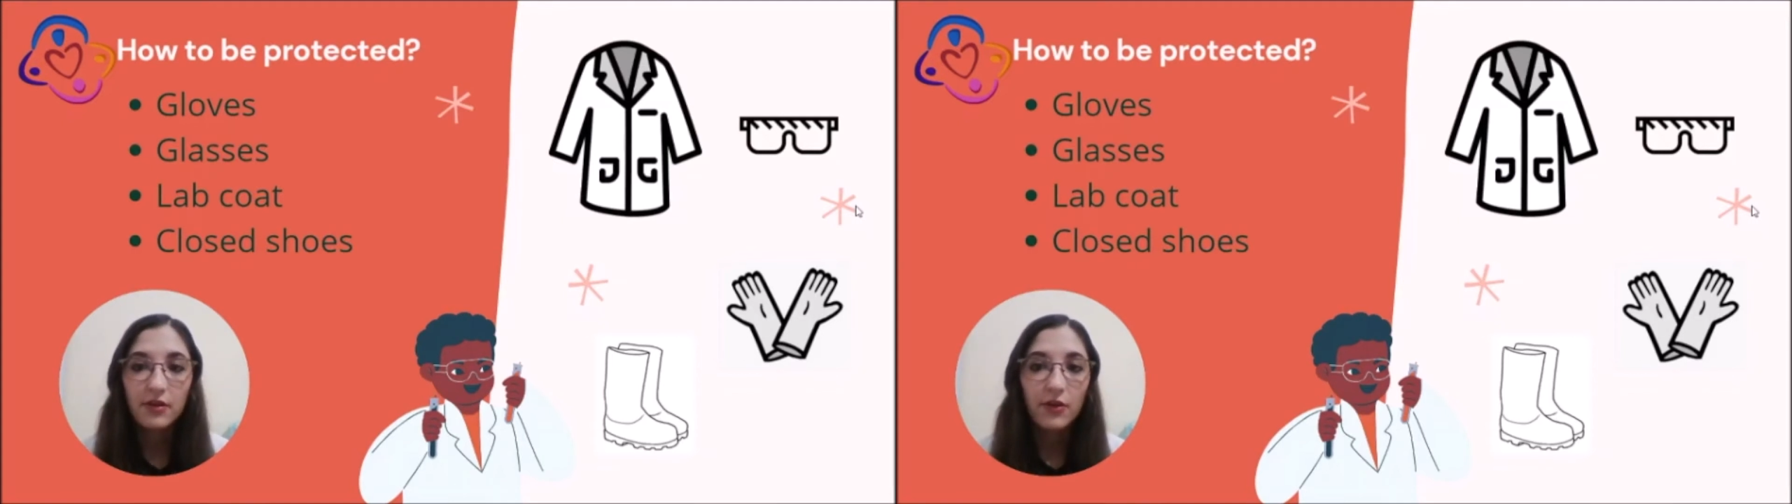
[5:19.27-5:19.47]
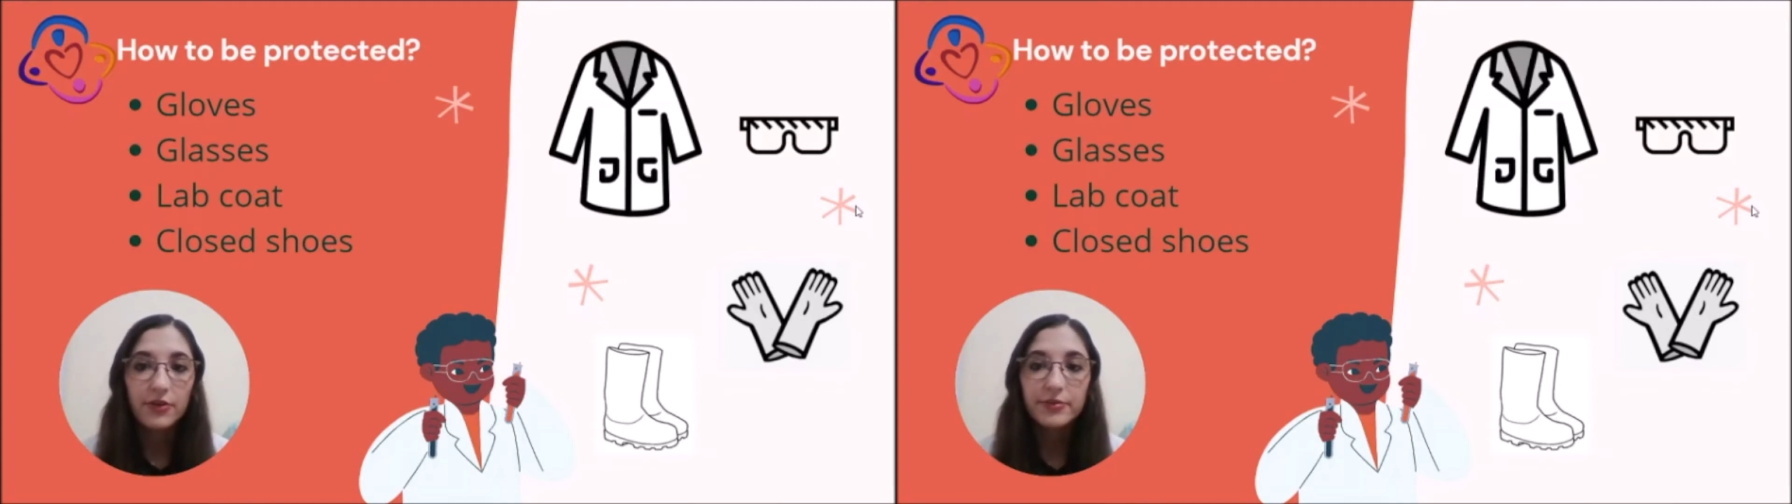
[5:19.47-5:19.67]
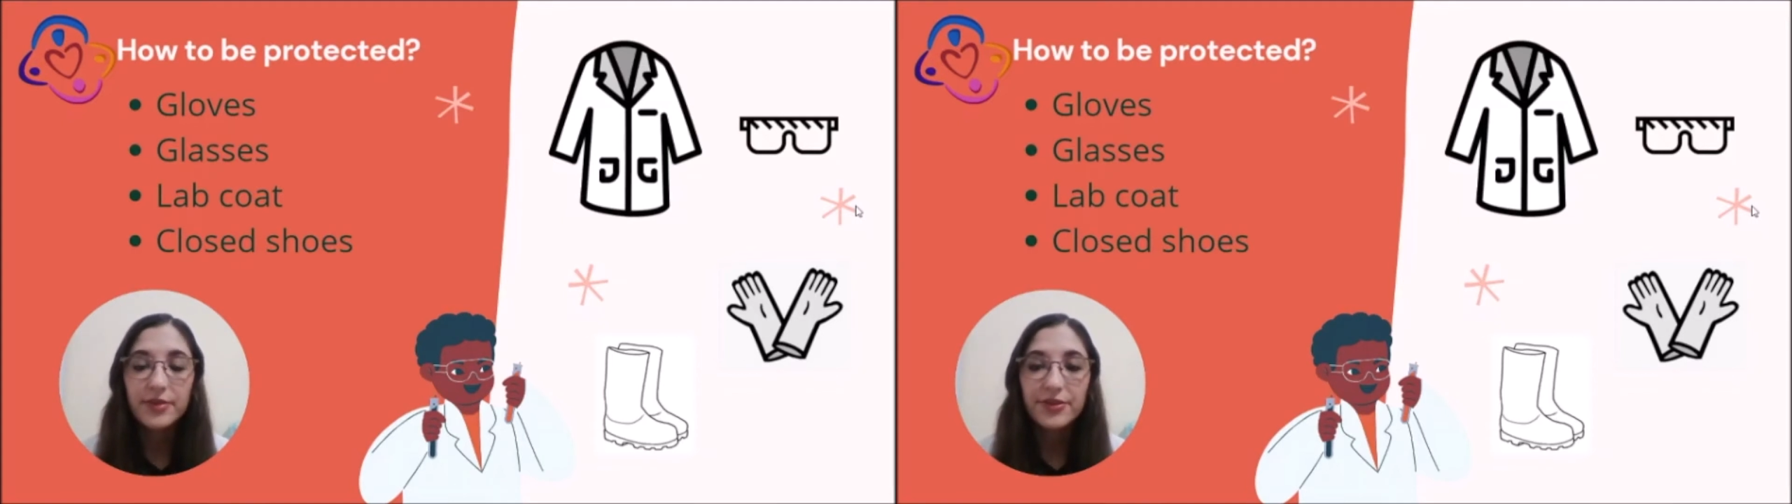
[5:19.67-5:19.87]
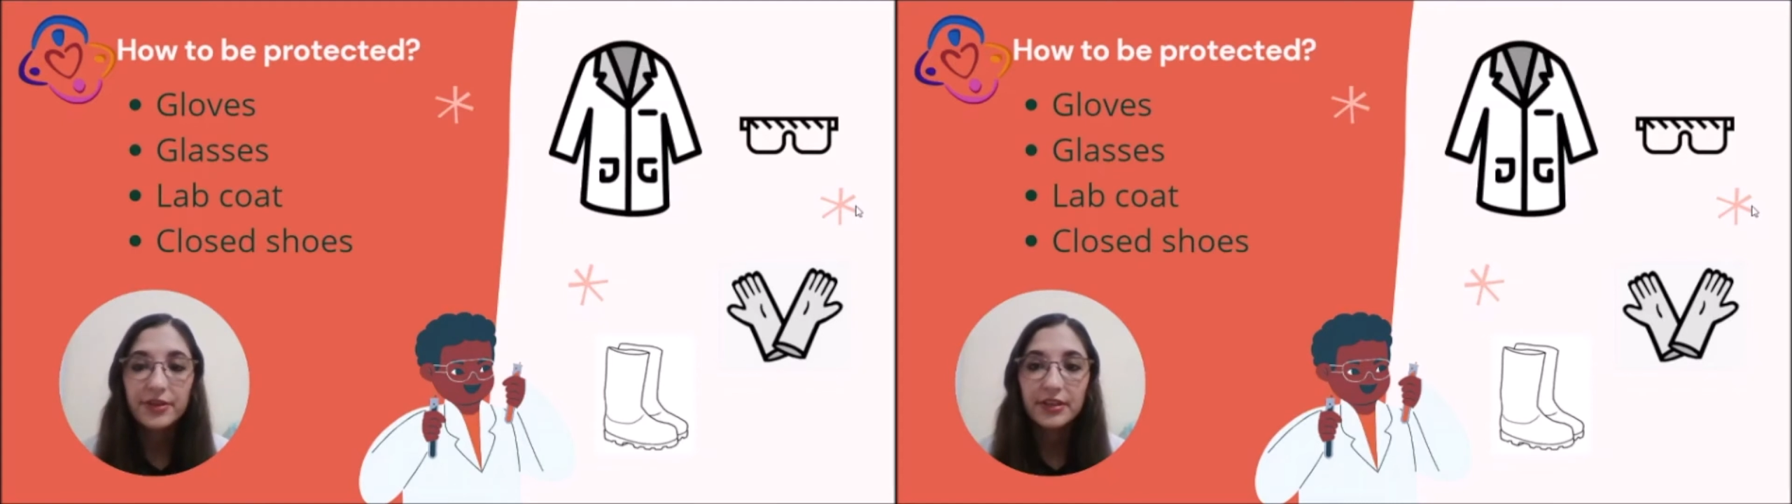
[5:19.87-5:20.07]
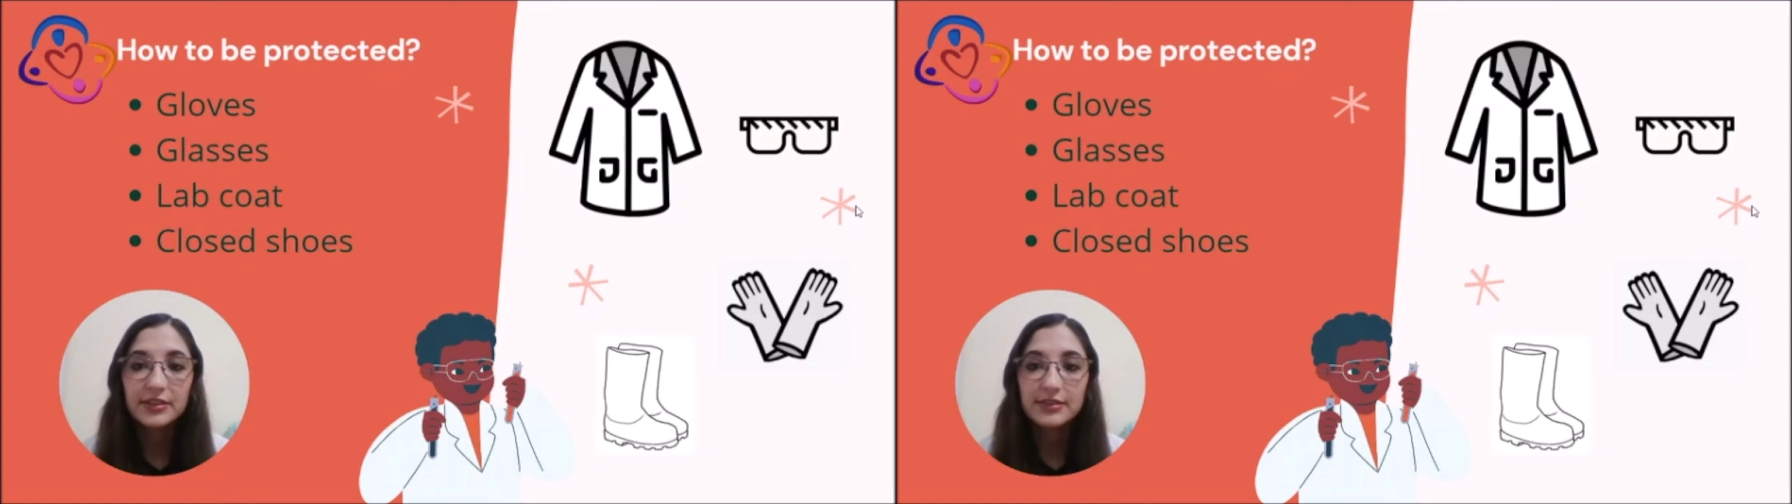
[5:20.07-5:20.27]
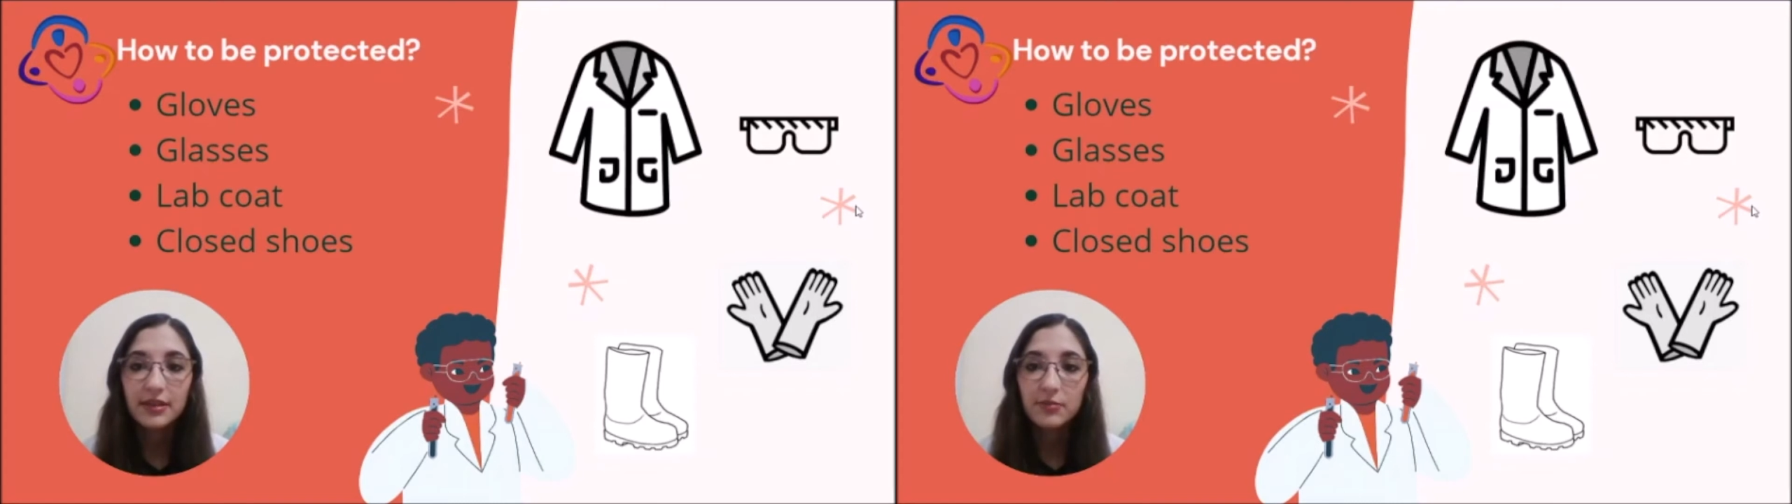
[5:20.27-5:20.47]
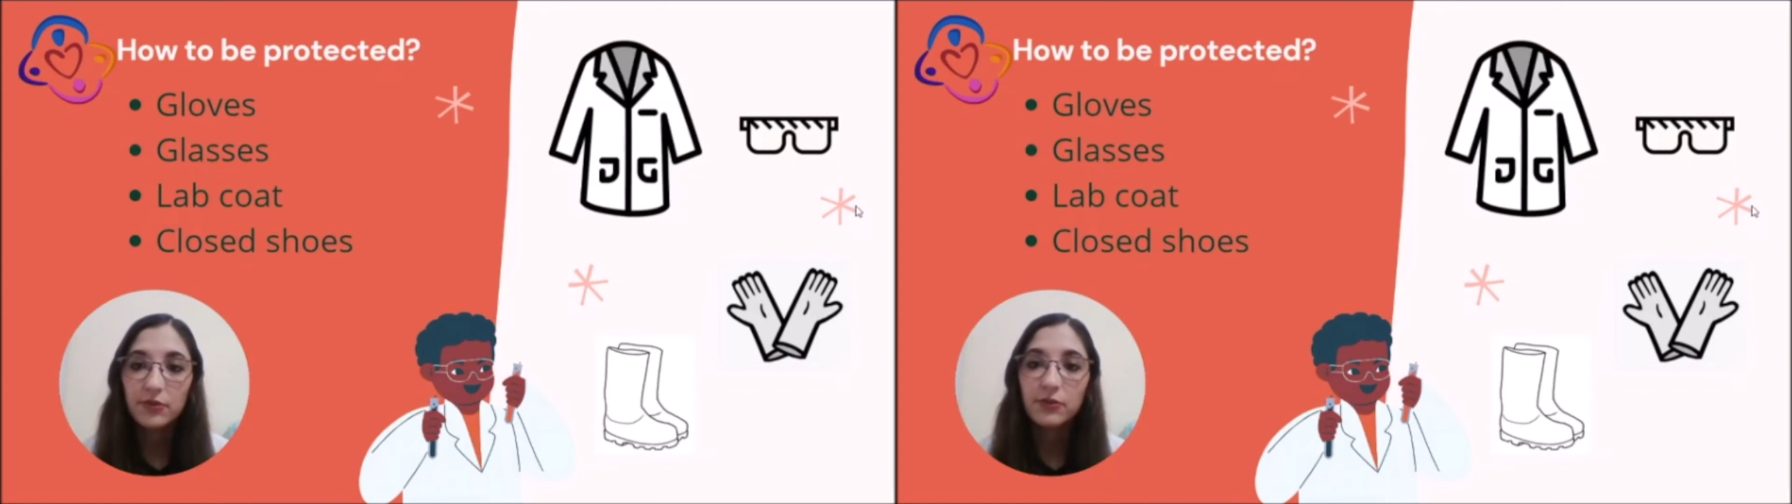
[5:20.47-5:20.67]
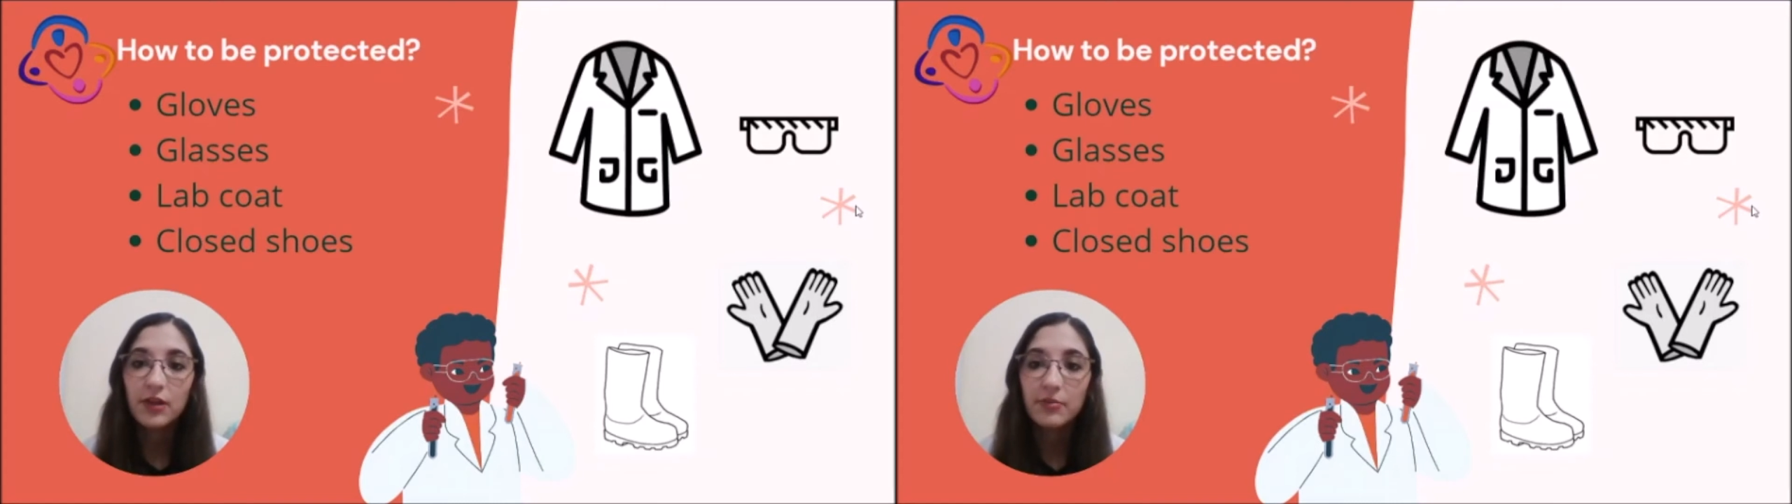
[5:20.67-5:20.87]
other materials can be
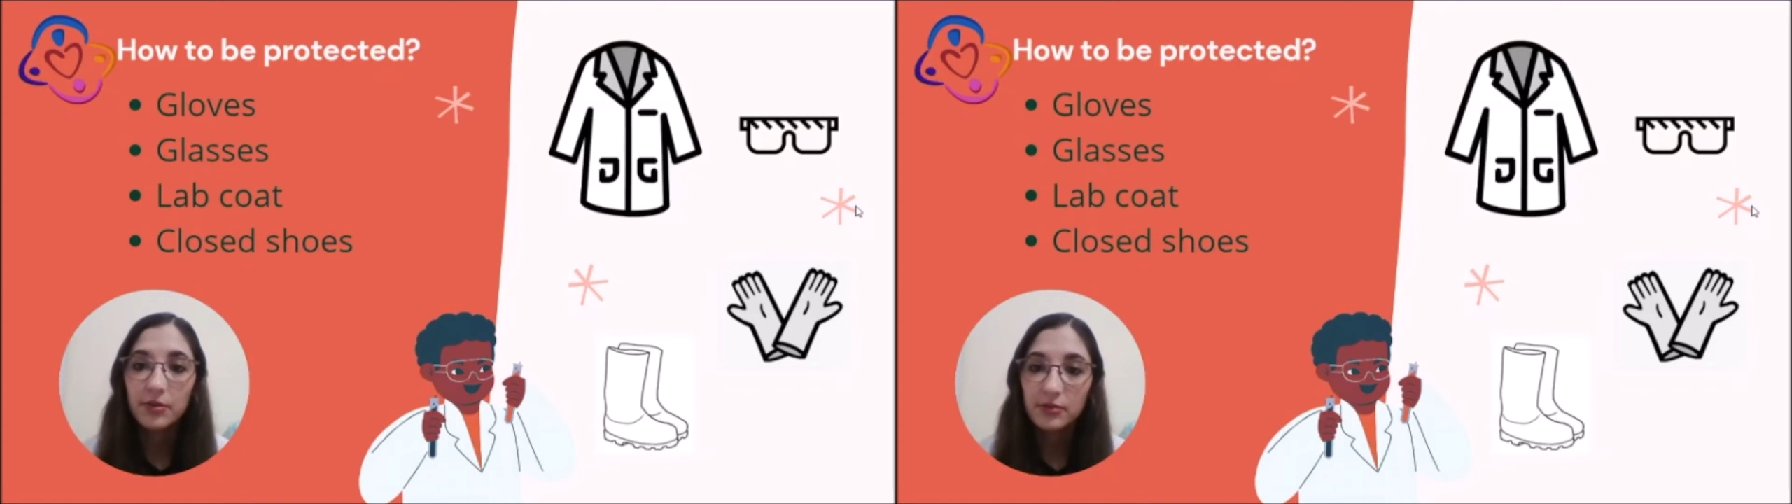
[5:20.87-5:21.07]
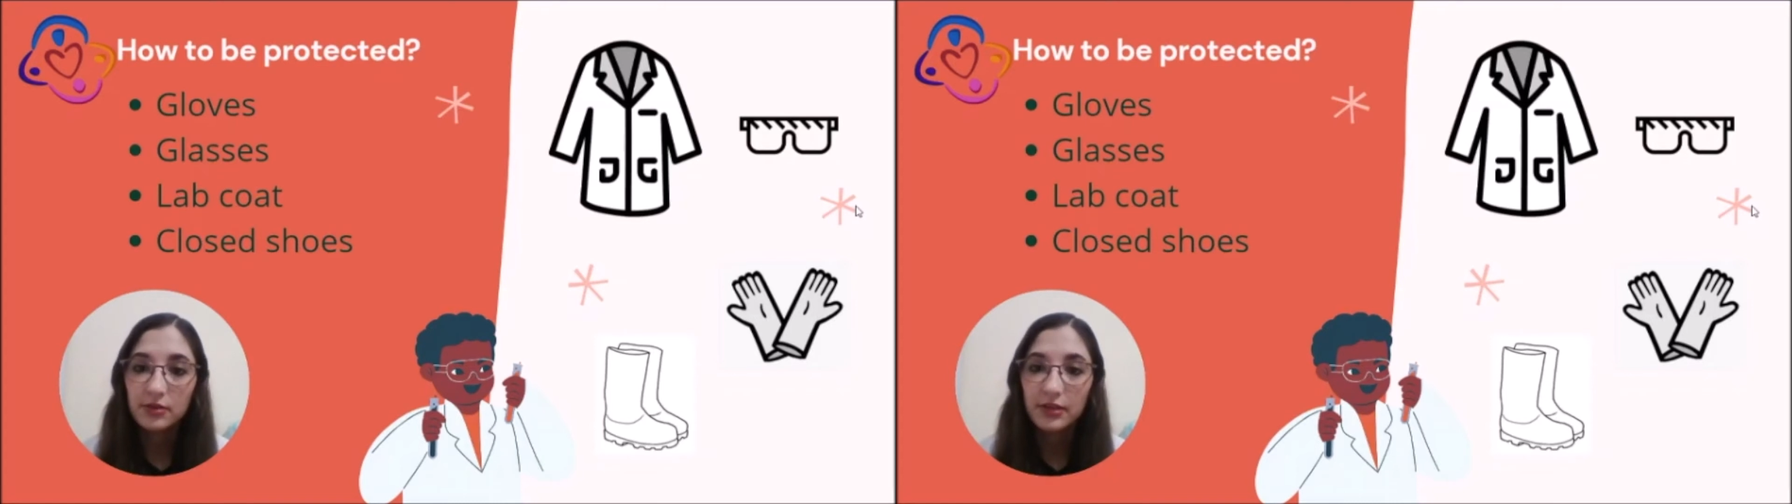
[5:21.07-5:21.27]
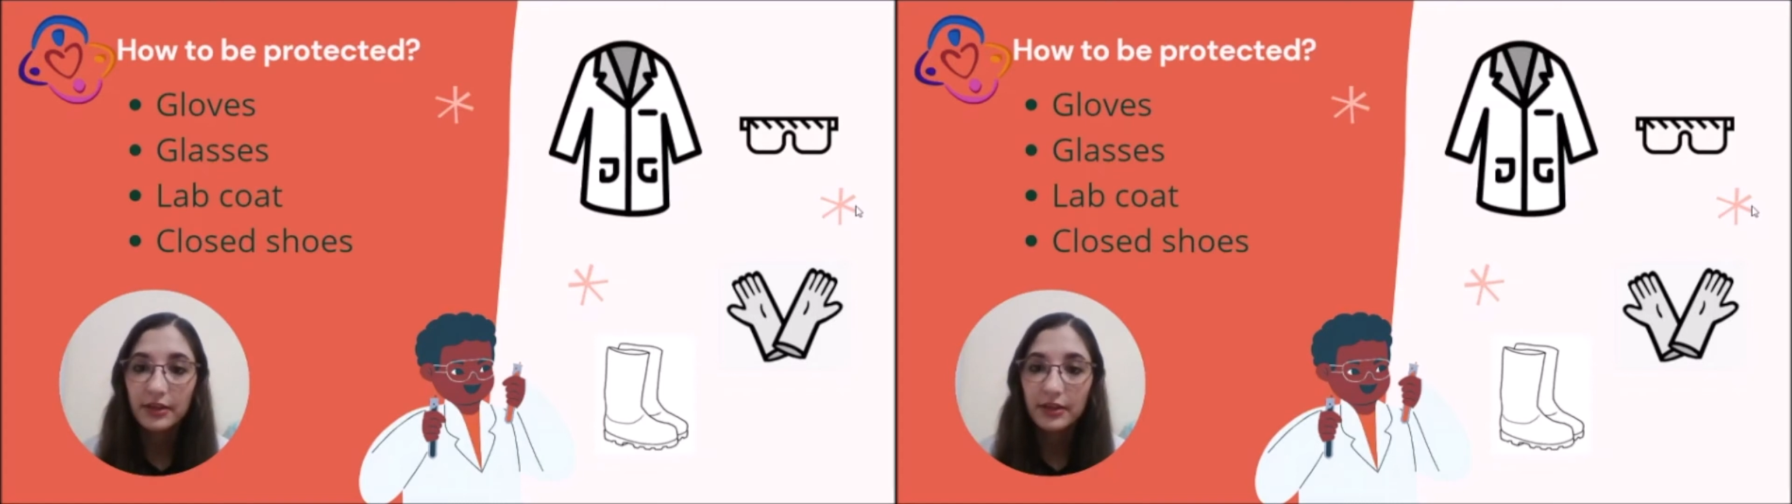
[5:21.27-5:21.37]
flammable